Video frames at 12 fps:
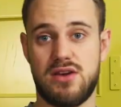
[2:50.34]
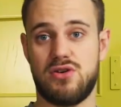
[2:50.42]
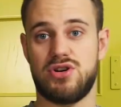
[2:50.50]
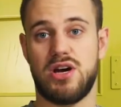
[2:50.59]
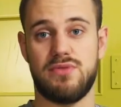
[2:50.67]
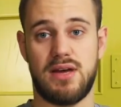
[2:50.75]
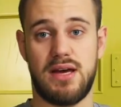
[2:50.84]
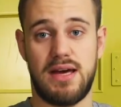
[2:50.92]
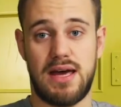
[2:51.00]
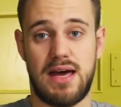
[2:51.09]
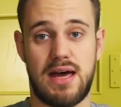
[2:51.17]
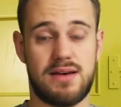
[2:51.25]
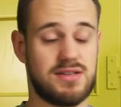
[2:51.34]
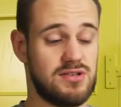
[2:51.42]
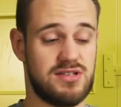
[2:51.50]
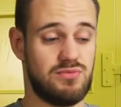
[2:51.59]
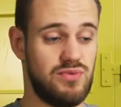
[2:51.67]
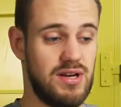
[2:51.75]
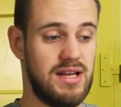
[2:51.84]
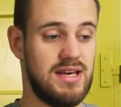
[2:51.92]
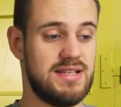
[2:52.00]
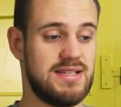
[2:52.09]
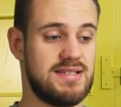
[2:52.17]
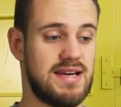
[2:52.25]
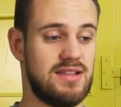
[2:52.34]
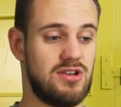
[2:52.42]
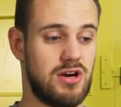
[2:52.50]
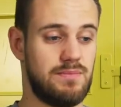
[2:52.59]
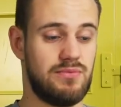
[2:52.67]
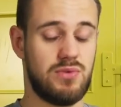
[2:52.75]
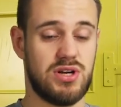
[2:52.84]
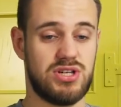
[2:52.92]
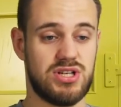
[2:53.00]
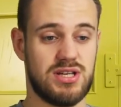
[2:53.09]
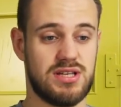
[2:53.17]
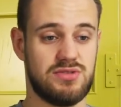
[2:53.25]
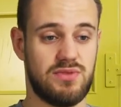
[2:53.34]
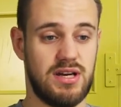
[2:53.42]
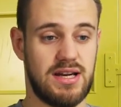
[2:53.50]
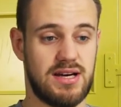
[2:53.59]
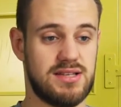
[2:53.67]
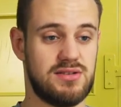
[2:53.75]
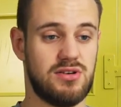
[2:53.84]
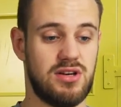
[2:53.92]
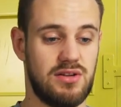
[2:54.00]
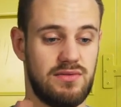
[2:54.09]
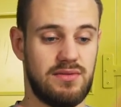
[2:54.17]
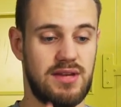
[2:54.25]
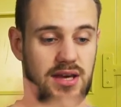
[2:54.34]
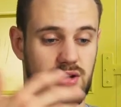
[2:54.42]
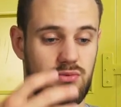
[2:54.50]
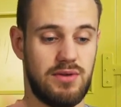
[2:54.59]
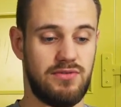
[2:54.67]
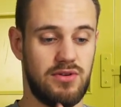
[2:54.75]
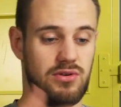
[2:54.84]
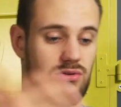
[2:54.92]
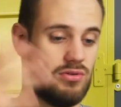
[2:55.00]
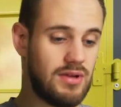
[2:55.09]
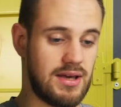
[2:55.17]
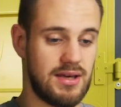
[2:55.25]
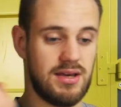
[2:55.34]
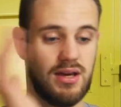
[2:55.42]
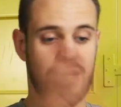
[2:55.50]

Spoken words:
you're done. So it's a really easy setup, which is really nice. You can take it with you like